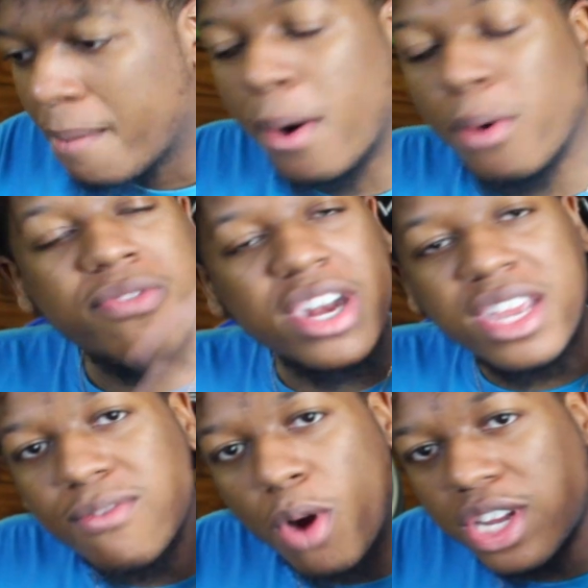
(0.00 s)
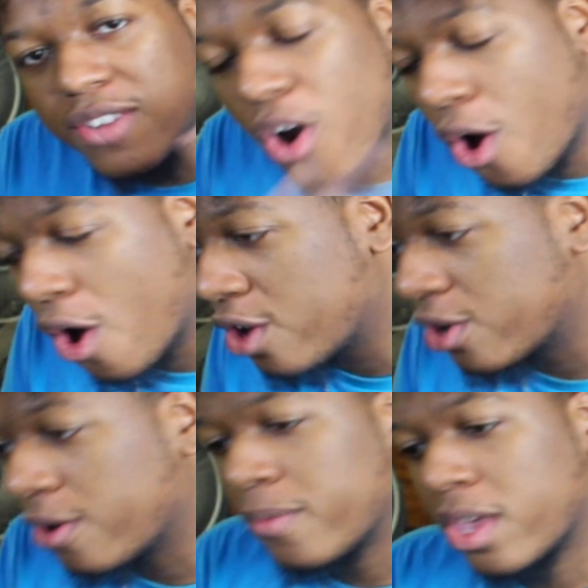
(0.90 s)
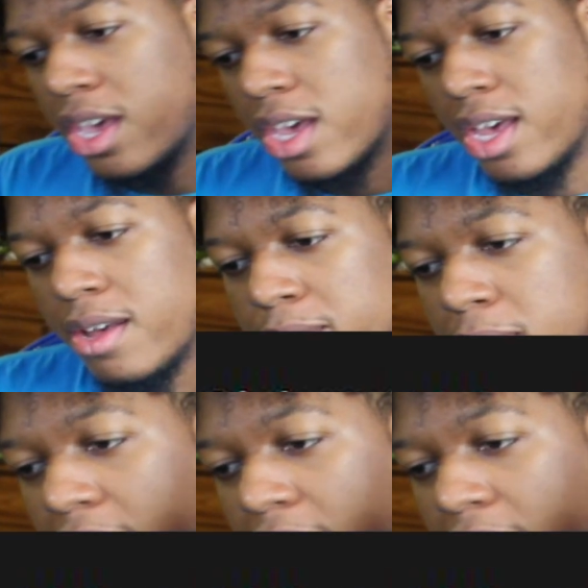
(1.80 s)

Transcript: But we finna even work even harder my